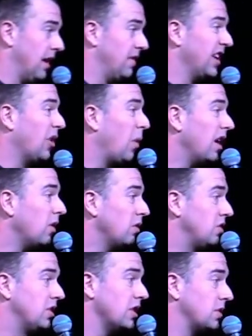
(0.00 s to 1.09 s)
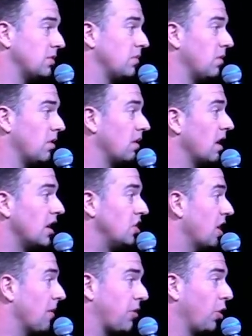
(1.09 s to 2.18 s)
I don't want to just
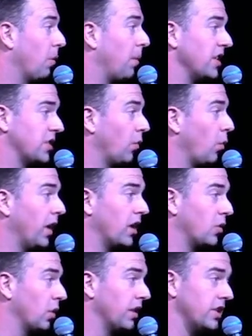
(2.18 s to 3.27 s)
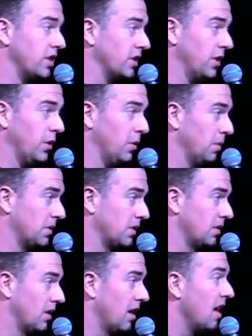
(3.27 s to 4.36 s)
jump through a bunch of weird religious hoops
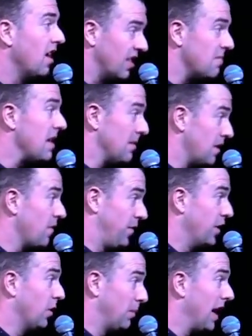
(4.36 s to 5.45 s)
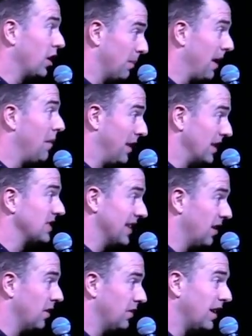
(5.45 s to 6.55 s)
that make me feel better about
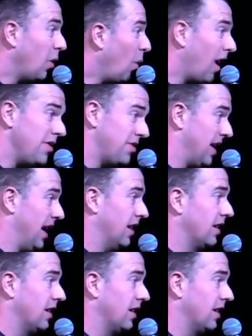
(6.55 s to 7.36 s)
myself. I don't want that.